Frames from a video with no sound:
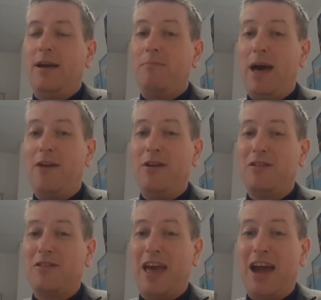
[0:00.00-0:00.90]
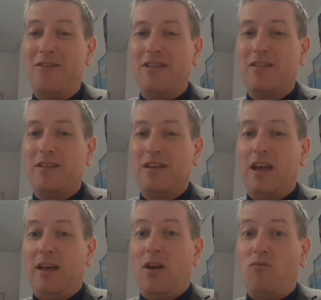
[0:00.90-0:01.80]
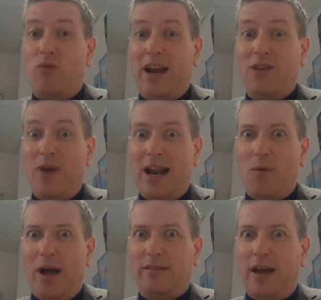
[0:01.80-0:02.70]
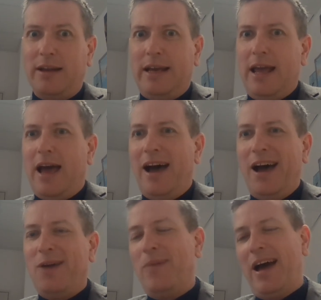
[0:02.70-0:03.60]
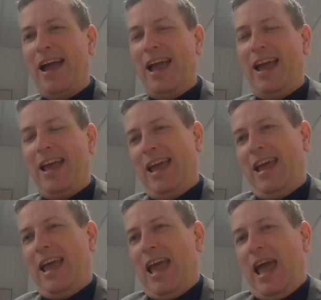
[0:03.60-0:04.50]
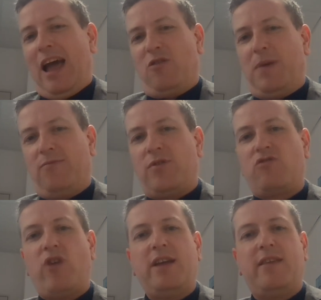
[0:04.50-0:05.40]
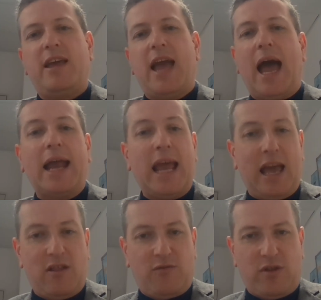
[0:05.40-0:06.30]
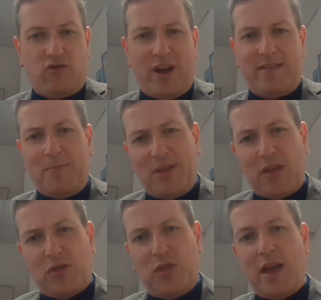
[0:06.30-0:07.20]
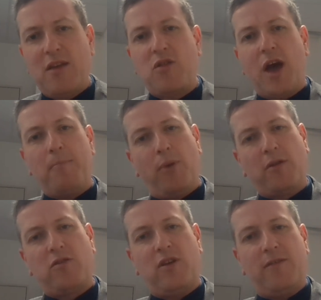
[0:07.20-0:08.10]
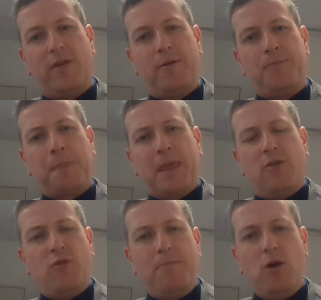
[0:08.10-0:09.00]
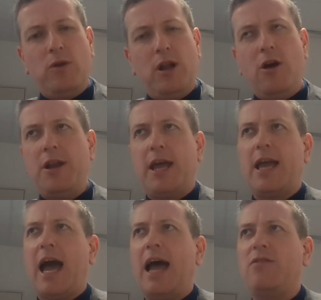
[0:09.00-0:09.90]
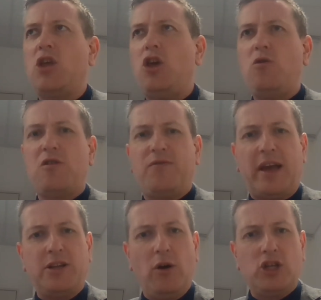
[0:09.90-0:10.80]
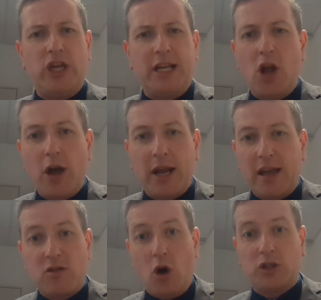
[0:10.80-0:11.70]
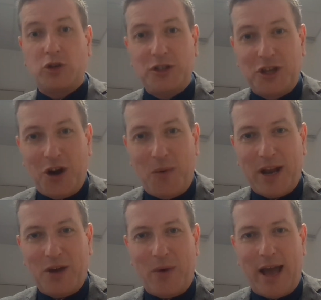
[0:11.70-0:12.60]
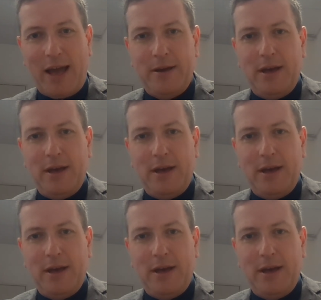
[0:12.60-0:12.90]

parents, carers, really really well done. Um, it, it, it has been frustrating and it is frustrating, but there's things that are positive. Remote learning and the use of technology in learning is not going to go anywhere